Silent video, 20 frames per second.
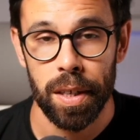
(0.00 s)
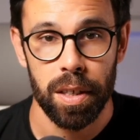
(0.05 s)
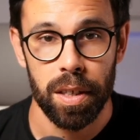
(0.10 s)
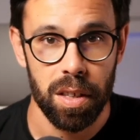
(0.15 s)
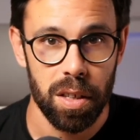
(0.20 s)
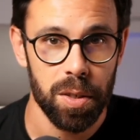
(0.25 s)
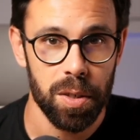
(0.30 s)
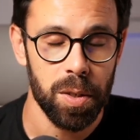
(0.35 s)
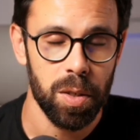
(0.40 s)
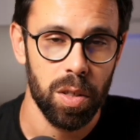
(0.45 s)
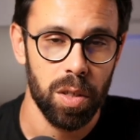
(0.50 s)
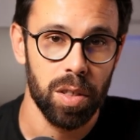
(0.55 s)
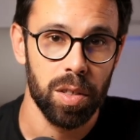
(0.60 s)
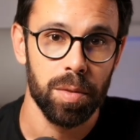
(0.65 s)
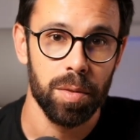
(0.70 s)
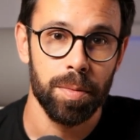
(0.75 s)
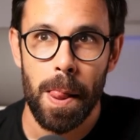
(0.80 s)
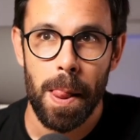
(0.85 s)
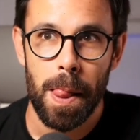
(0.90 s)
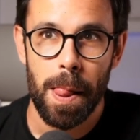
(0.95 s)

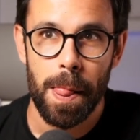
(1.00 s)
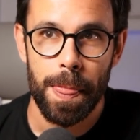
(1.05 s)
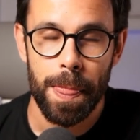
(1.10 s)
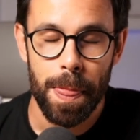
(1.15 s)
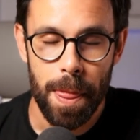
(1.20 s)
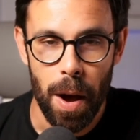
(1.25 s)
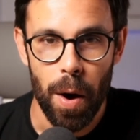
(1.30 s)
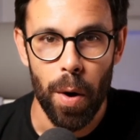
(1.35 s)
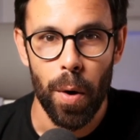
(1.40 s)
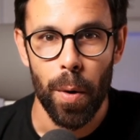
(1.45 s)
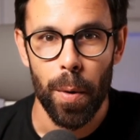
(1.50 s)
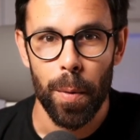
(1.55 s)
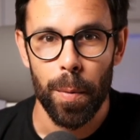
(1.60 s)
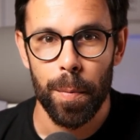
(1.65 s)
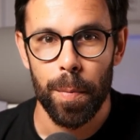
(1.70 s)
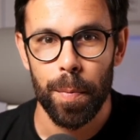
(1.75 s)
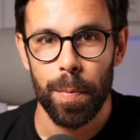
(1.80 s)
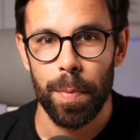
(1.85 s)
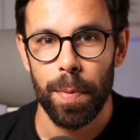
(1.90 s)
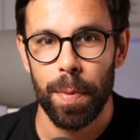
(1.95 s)
Cursor? No,
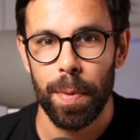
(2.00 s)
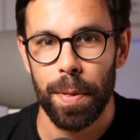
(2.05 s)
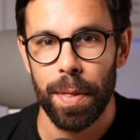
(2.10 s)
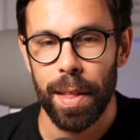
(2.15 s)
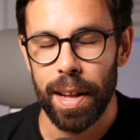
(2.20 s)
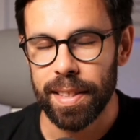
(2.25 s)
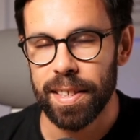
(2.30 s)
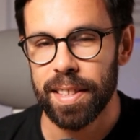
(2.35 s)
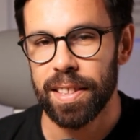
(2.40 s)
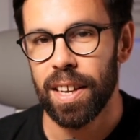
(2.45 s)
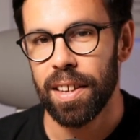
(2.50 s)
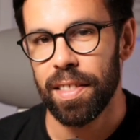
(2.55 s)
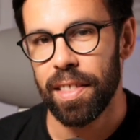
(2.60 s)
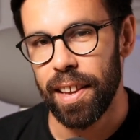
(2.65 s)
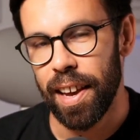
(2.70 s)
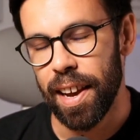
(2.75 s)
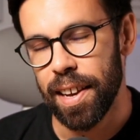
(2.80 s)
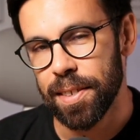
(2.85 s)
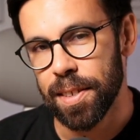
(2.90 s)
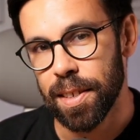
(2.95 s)
that's not
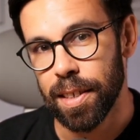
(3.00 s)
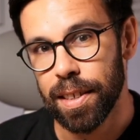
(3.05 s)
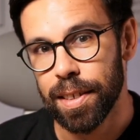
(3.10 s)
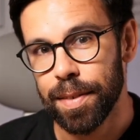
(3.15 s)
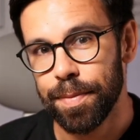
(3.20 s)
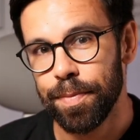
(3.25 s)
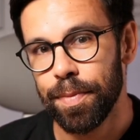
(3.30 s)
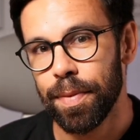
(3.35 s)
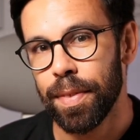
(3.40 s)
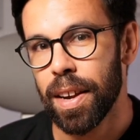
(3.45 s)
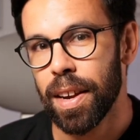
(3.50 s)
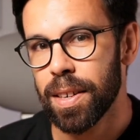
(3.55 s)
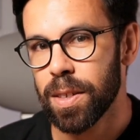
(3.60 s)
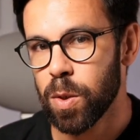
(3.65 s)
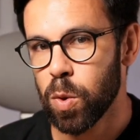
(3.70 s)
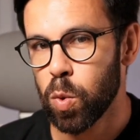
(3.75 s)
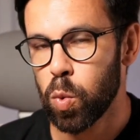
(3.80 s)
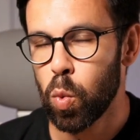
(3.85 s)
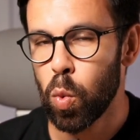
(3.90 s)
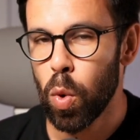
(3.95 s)
the answer.
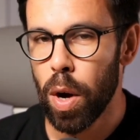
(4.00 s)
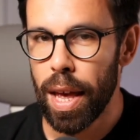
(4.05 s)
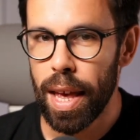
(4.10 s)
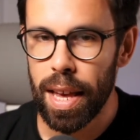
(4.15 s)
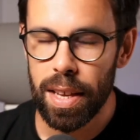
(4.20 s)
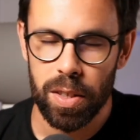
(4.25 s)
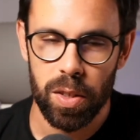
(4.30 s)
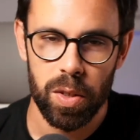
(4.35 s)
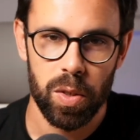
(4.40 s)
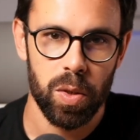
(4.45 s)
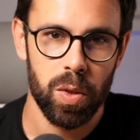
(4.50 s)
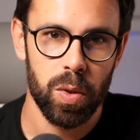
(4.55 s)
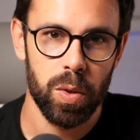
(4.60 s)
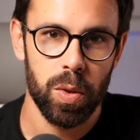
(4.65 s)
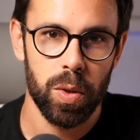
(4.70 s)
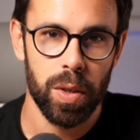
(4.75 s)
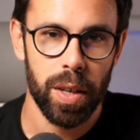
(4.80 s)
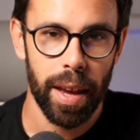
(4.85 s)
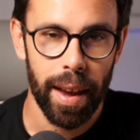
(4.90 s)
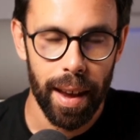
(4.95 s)
There's ways
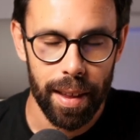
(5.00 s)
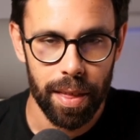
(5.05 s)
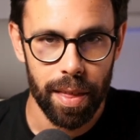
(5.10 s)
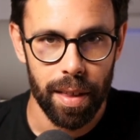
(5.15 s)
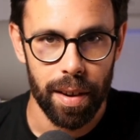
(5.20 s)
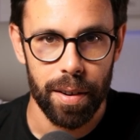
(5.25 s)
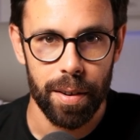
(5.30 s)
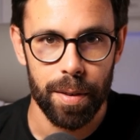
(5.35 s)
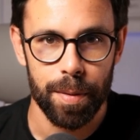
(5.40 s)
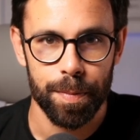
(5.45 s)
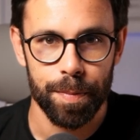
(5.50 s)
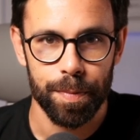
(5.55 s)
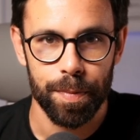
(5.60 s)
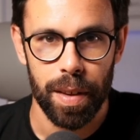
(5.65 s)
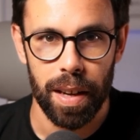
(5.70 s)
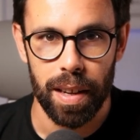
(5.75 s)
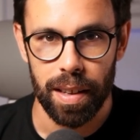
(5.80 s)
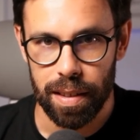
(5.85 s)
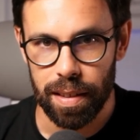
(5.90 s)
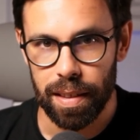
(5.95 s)
to get there,
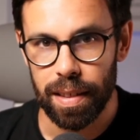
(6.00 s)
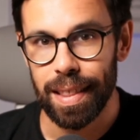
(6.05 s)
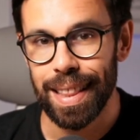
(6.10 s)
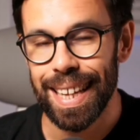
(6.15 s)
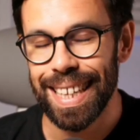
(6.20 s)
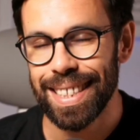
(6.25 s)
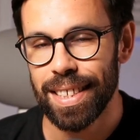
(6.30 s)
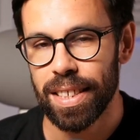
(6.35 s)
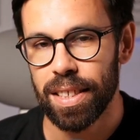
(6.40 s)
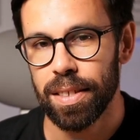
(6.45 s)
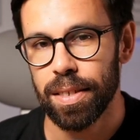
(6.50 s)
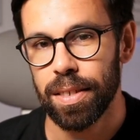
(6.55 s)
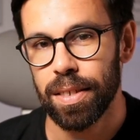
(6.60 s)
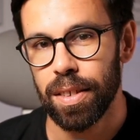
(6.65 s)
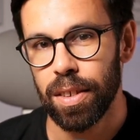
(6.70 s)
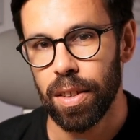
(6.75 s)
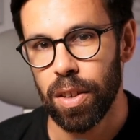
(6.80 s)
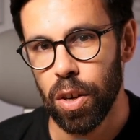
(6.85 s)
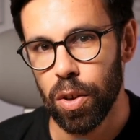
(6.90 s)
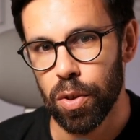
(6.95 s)
and let's
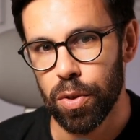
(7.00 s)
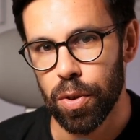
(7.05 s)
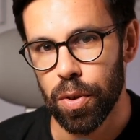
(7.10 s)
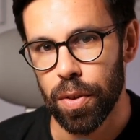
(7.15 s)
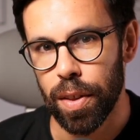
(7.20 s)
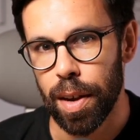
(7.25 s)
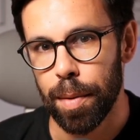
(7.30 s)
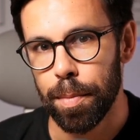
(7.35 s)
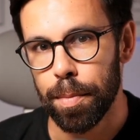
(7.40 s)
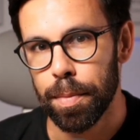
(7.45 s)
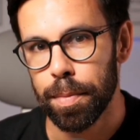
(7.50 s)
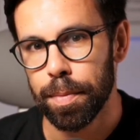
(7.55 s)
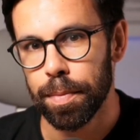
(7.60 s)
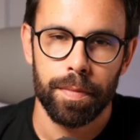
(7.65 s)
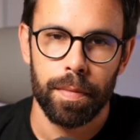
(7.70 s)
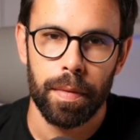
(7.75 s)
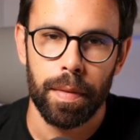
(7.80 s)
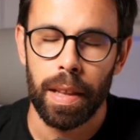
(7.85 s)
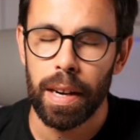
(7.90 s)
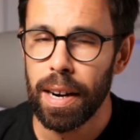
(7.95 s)
go through them.
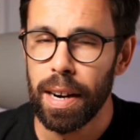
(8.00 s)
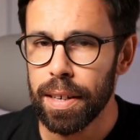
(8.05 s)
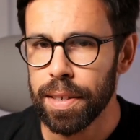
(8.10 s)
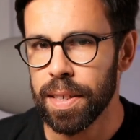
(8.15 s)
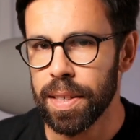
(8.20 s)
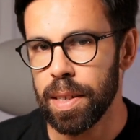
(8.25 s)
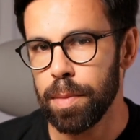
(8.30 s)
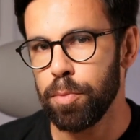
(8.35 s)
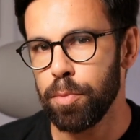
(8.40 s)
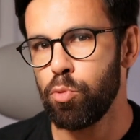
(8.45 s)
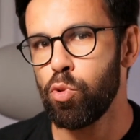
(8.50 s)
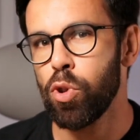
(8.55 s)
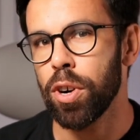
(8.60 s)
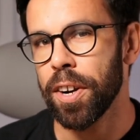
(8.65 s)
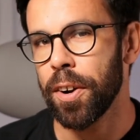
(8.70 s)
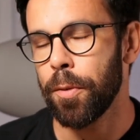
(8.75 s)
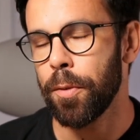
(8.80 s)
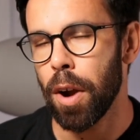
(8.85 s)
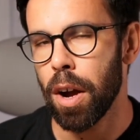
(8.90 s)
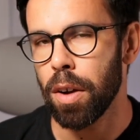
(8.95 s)
There are some
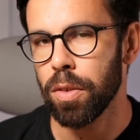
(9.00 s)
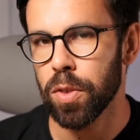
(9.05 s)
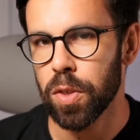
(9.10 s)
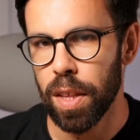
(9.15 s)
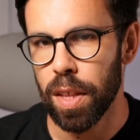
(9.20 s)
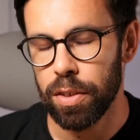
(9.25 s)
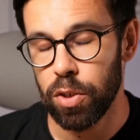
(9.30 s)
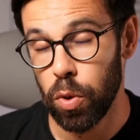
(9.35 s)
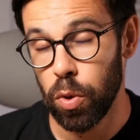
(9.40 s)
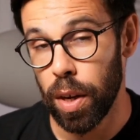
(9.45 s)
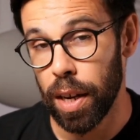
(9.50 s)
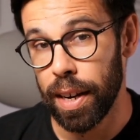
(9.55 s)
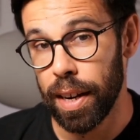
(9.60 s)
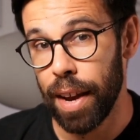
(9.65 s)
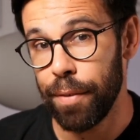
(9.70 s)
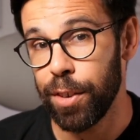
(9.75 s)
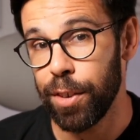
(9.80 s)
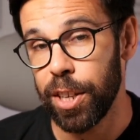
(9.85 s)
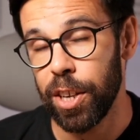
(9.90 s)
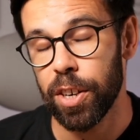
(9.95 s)
workarounds that you can
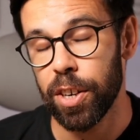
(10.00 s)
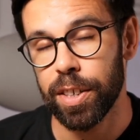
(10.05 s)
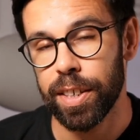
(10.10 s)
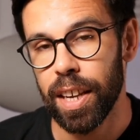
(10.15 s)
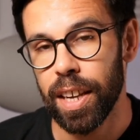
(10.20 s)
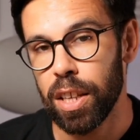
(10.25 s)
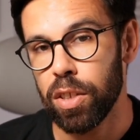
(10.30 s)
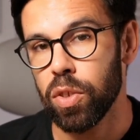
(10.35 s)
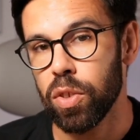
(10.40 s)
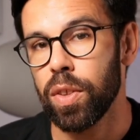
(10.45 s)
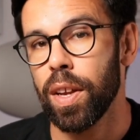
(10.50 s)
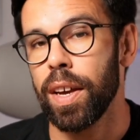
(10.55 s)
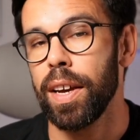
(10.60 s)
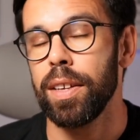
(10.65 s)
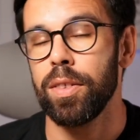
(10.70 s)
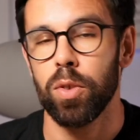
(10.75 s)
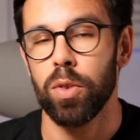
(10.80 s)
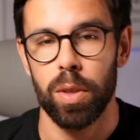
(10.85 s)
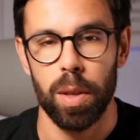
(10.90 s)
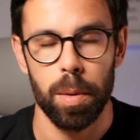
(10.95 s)
have in your
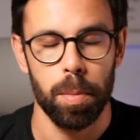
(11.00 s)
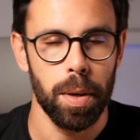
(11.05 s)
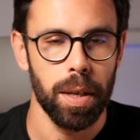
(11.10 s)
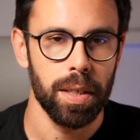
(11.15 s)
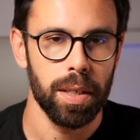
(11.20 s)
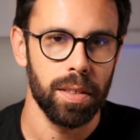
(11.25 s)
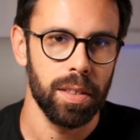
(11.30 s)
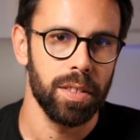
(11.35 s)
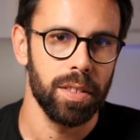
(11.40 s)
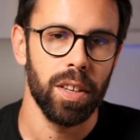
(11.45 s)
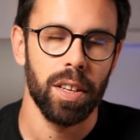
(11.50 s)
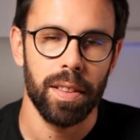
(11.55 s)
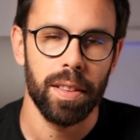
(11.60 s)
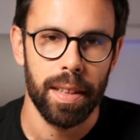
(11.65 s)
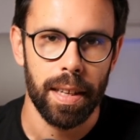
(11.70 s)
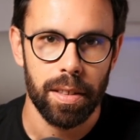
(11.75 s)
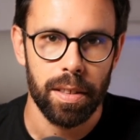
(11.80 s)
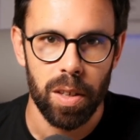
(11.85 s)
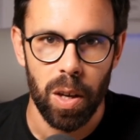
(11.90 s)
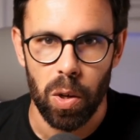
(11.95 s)
day-to-day to debug the
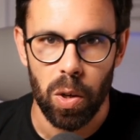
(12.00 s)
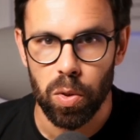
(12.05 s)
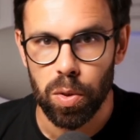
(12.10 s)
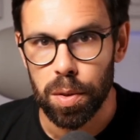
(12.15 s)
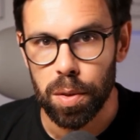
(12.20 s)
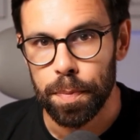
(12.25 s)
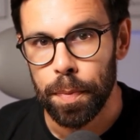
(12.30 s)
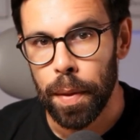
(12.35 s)
.NET code.